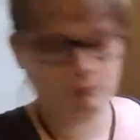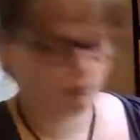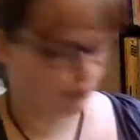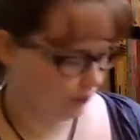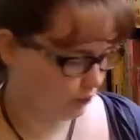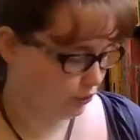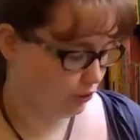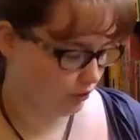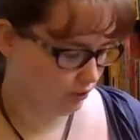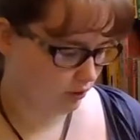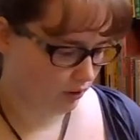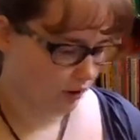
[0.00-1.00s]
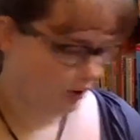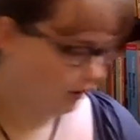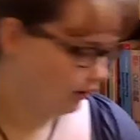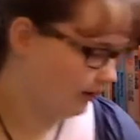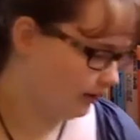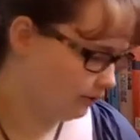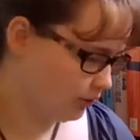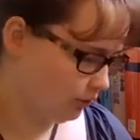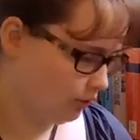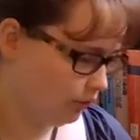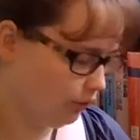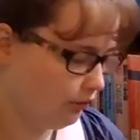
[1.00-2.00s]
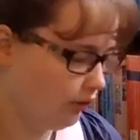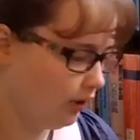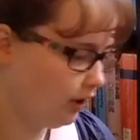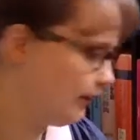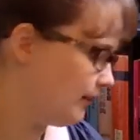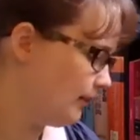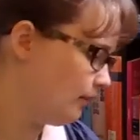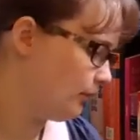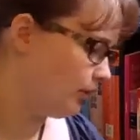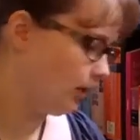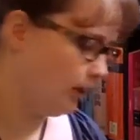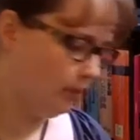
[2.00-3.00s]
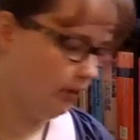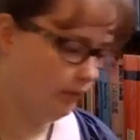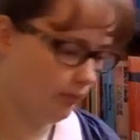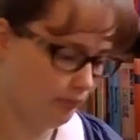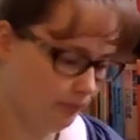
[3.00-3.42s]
books that I've shown you so far, except for a couple of them